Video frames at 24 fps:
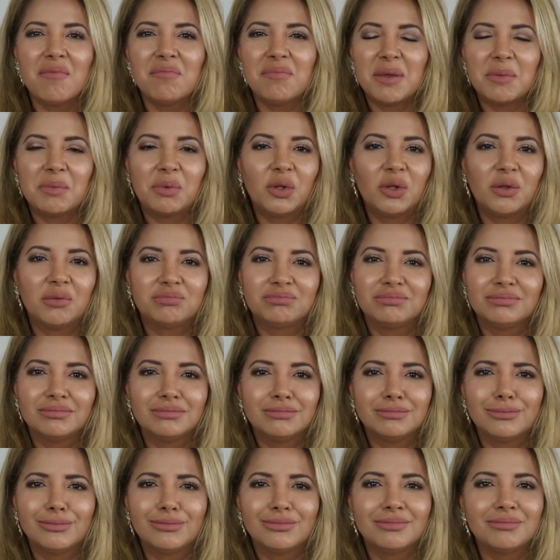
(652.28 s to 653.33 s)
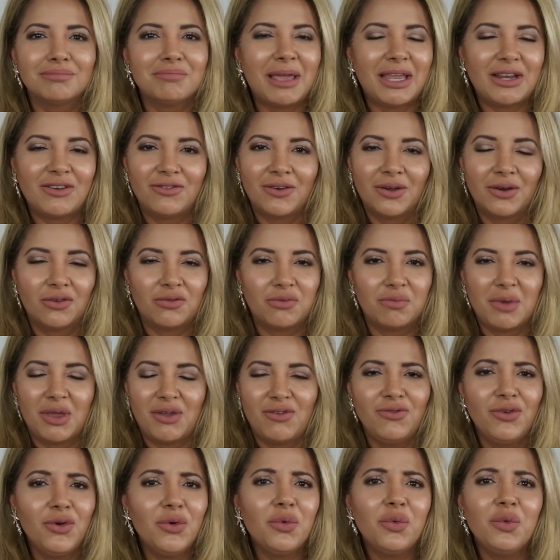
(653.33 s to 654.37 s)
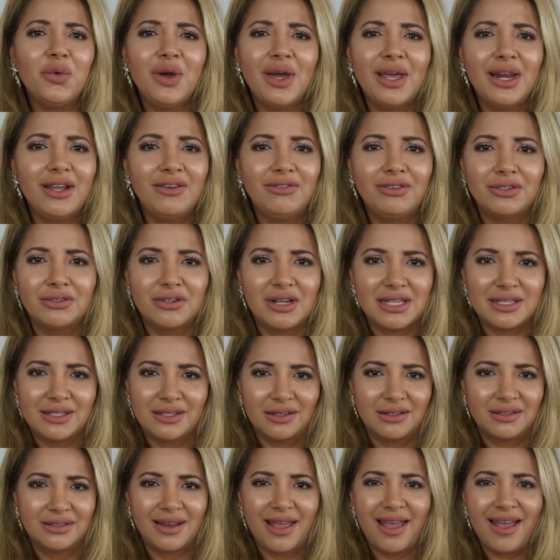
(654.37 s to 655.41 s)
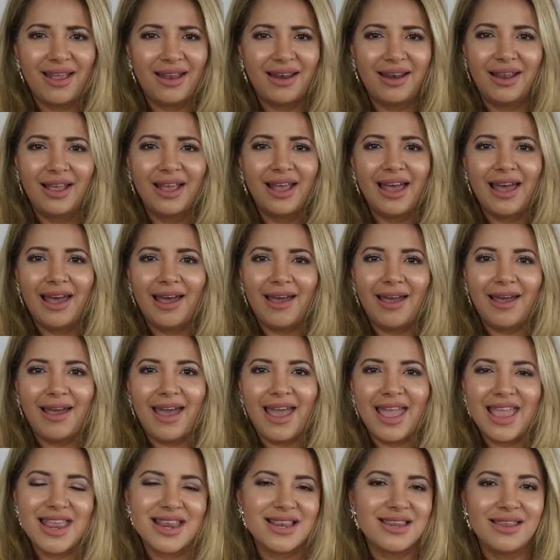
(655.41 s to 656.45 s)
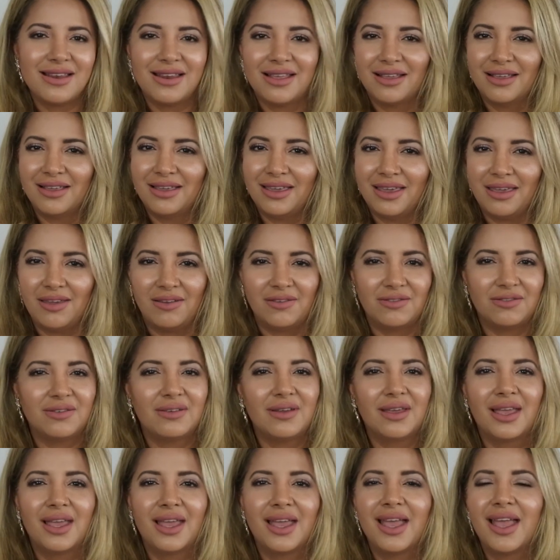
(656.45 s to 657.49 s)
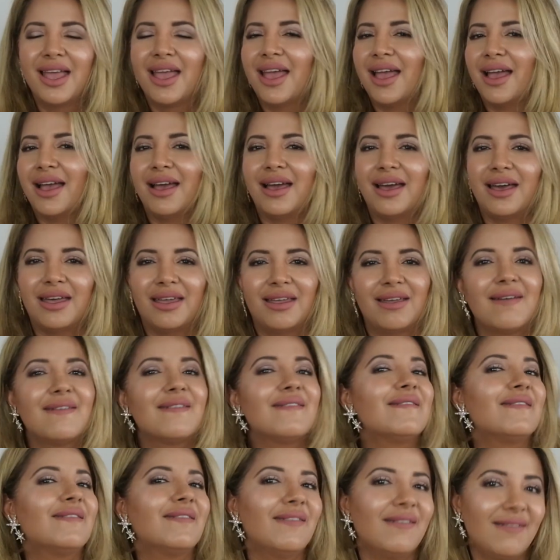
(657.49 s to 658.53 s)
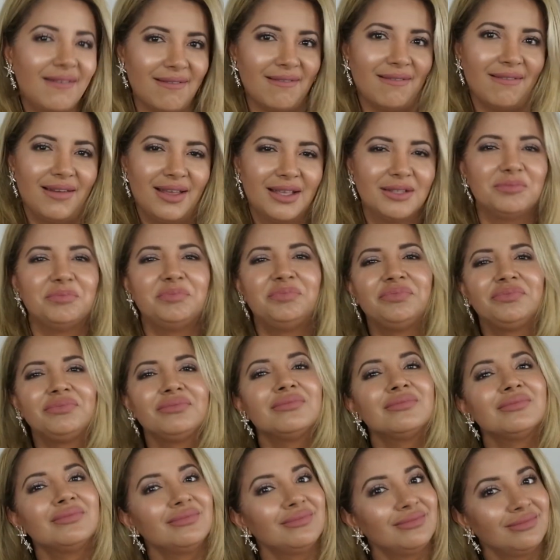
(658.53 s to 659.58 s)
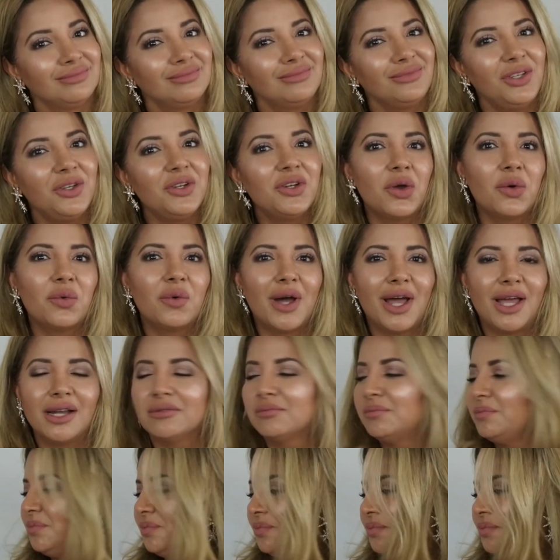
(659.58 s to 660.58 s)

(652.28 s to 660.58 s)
People made fun of me for whatever reason and I didn't give a, uh, you know what.